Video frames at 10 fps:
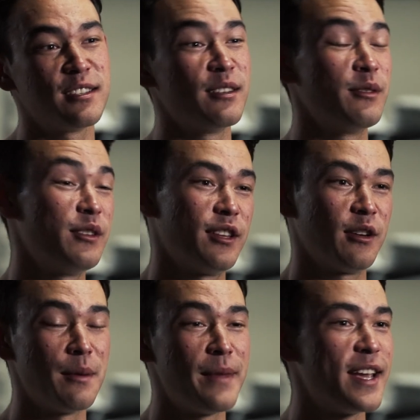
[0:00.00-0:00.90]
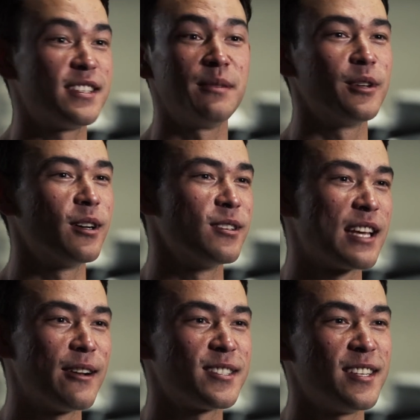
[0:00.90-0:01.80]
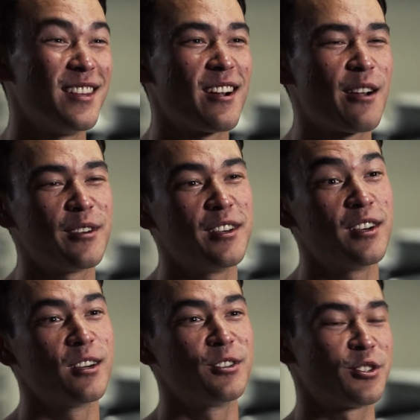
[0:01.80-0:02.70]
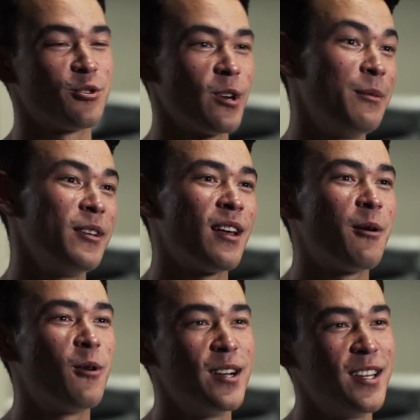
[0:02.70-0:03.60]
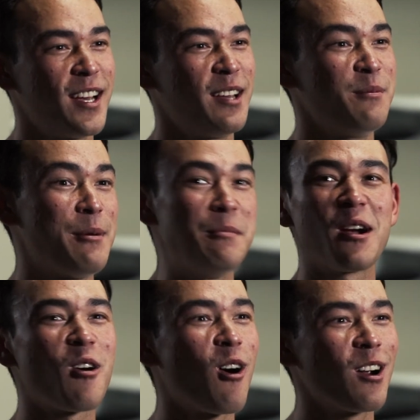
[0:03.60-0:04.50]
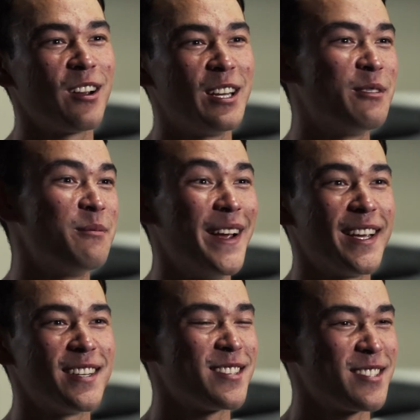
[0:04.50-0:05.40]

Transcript: of like amazing builds I would see there every year, just dreaming that one day maybe my car could even make it to